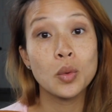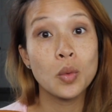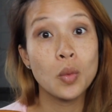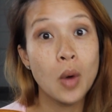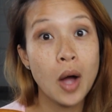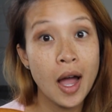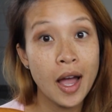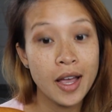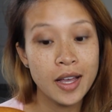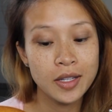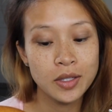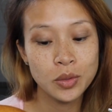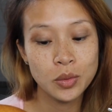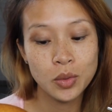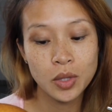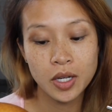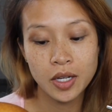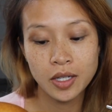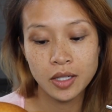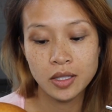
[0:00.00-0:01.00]
wise
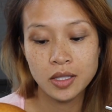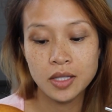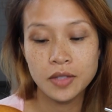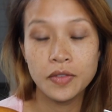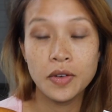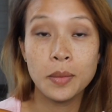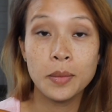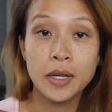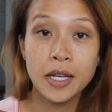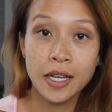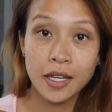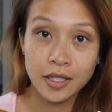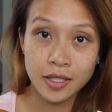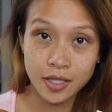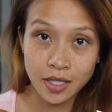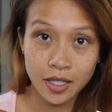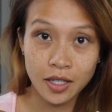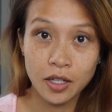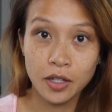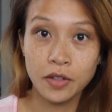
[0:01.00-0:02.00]
words from a
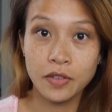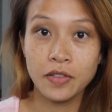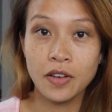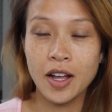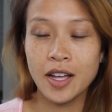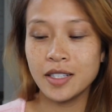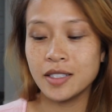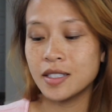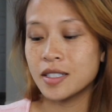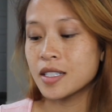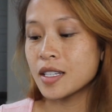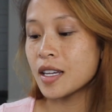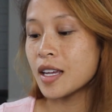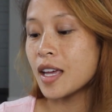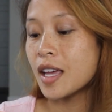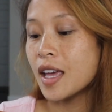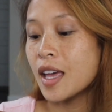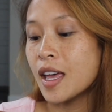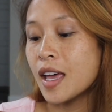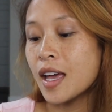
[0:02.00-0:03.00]
dear friend.
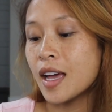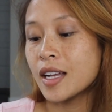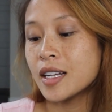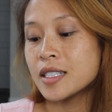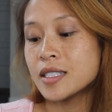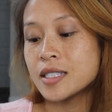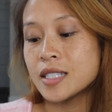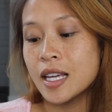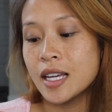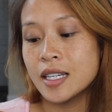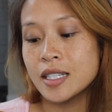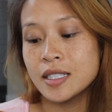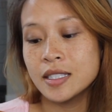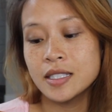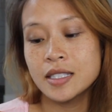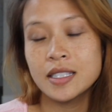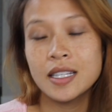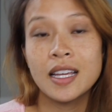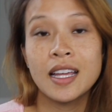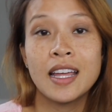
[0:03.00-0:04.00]
And it
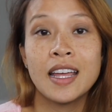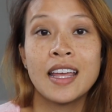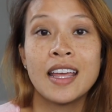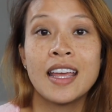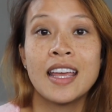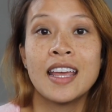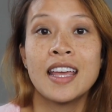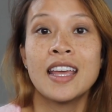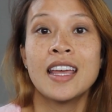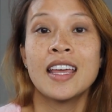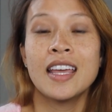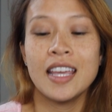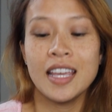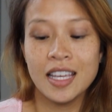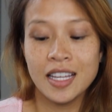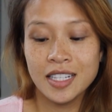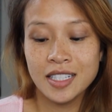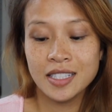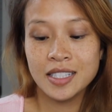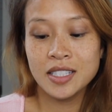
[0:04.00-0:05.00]
says,
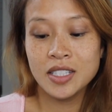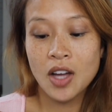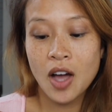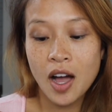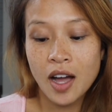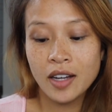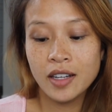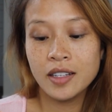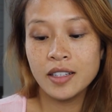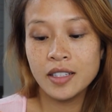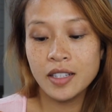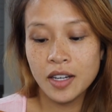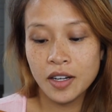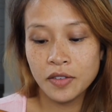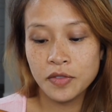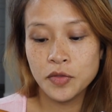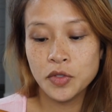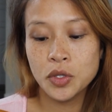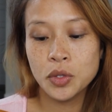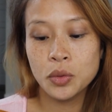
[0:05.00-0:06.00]
"It is not
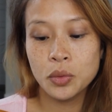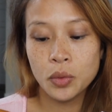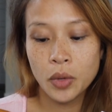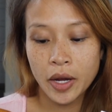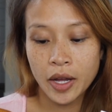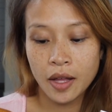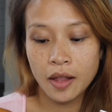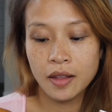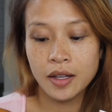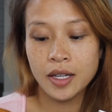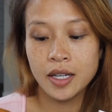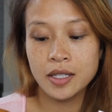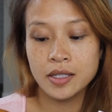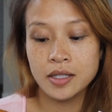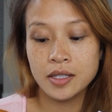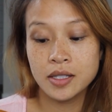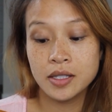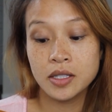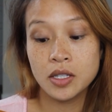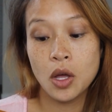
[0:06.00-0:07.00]
enough to rail
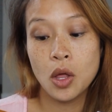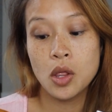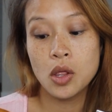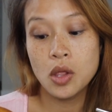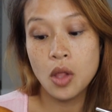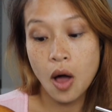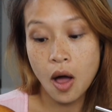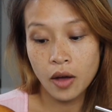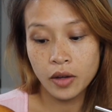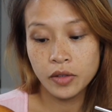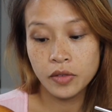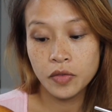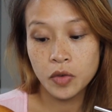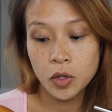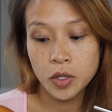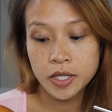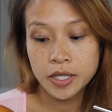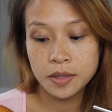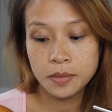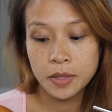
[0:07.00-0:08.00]
against law
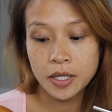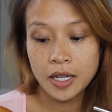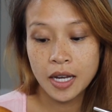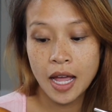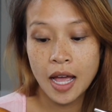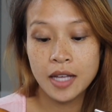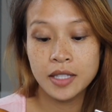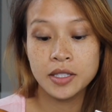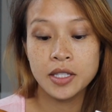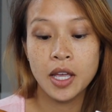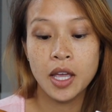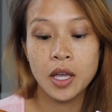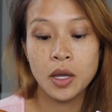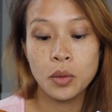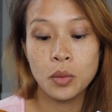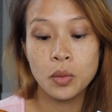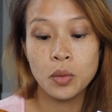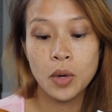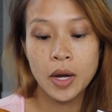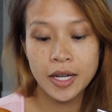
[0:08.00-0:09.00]
enforcement as a
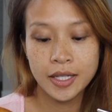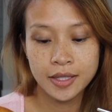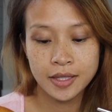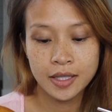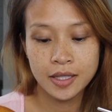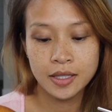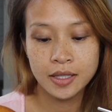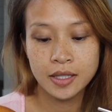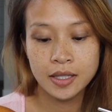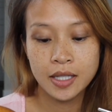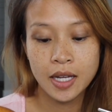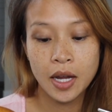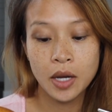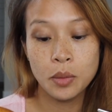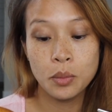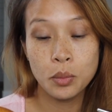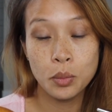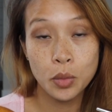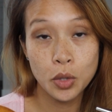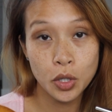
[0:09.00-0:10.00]
racist
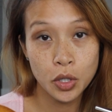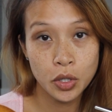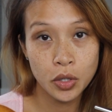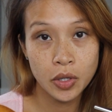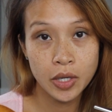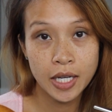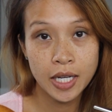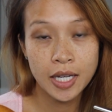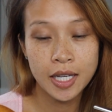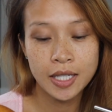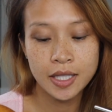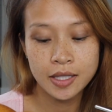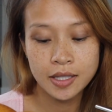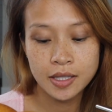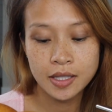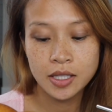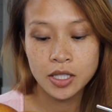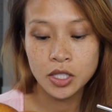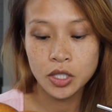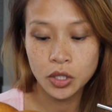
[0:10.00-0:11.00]
and murdering
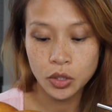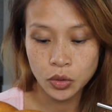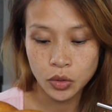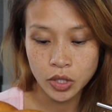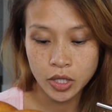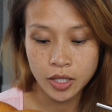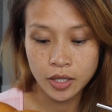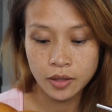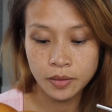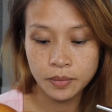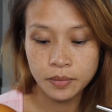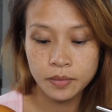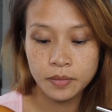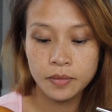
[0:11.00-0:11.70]
institution.